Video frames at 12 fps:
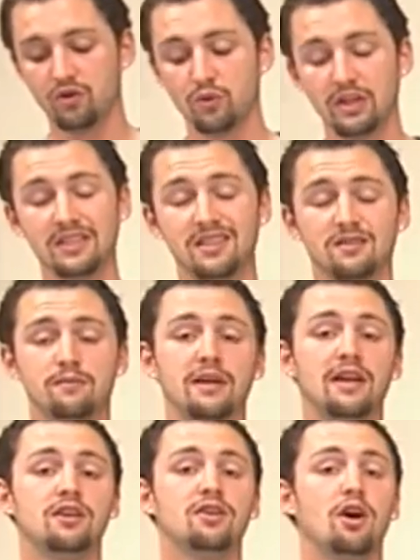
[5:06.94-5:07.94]
leads
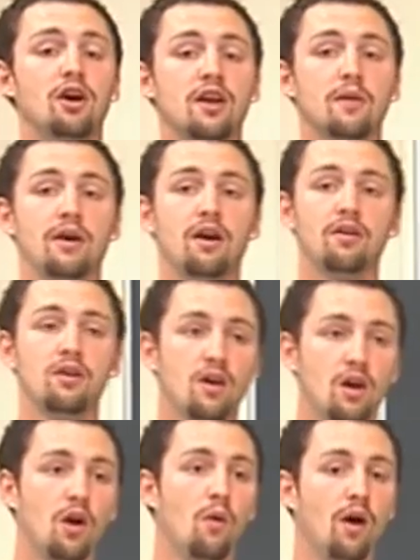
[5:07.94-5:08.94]
me to talking about
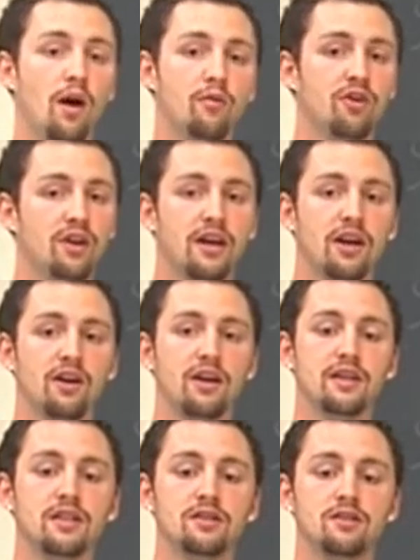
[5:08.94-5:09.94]
why I'm really here
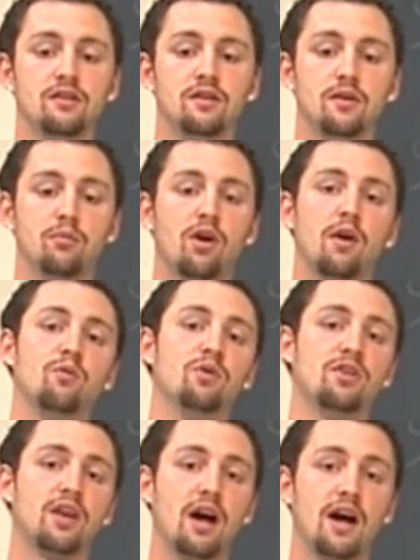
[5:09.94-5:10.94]
is the problem
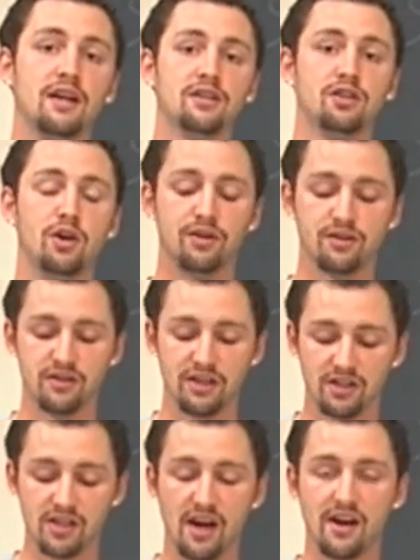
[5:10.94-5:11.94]
with the eye is known as
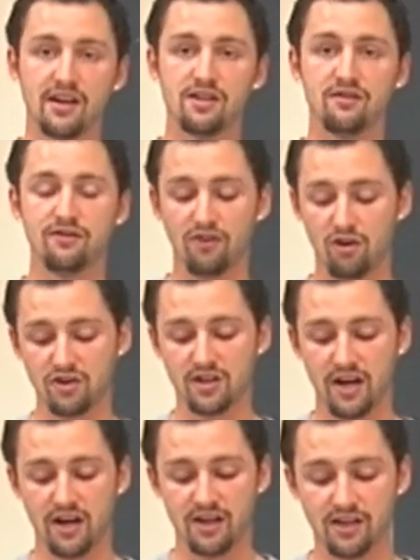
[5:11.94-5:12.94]
nearsightedness and
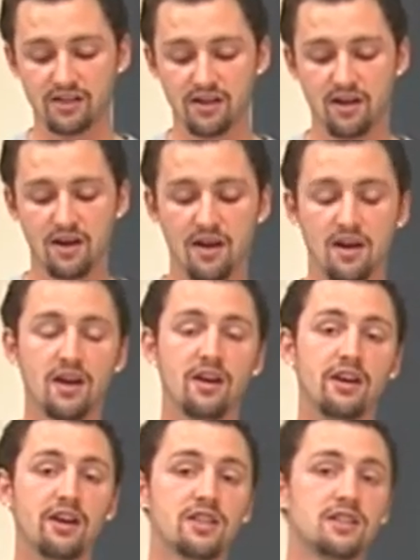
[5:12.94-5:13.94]
farsightedness.
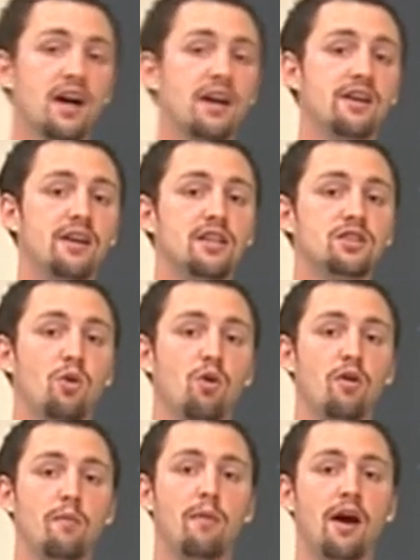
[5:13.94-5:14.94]
Nearsightedness,
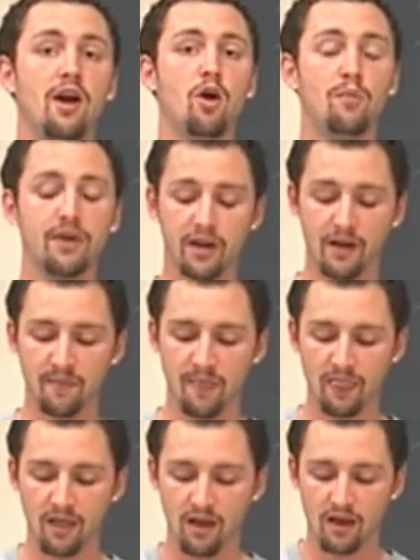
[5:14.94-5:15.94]
or myopia,
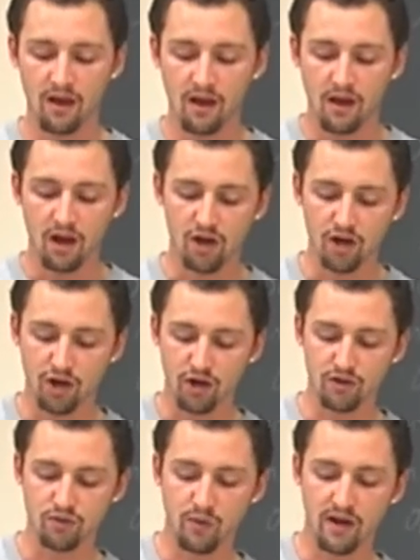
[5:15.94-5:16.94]

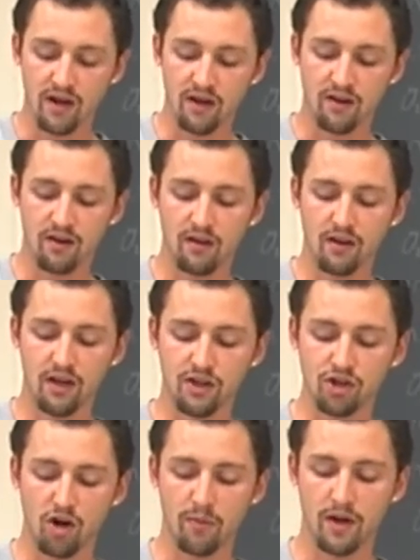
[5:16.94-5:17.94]
occurs when a
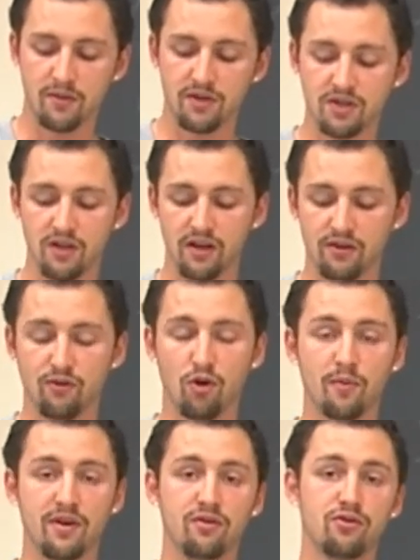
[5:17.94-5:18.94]
sharp image is
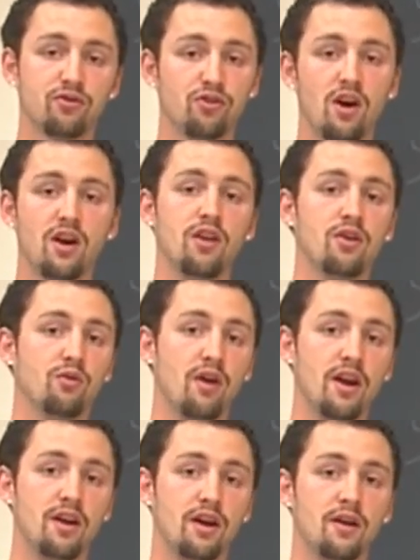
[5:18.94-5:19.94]
formed in front of the
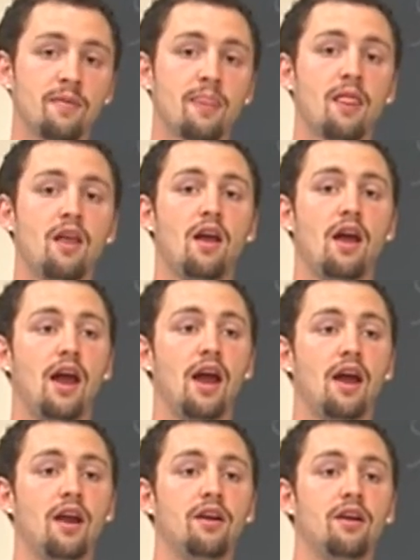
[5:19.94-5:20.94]
retina
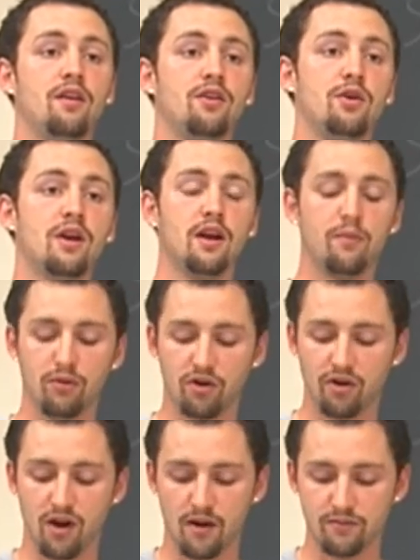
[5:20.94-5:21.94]
and you get a
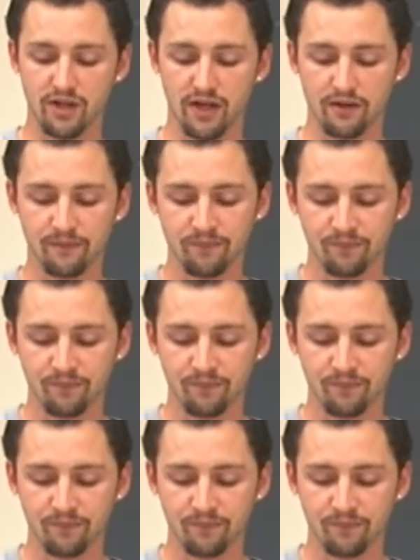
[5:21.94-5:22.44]
blurred object.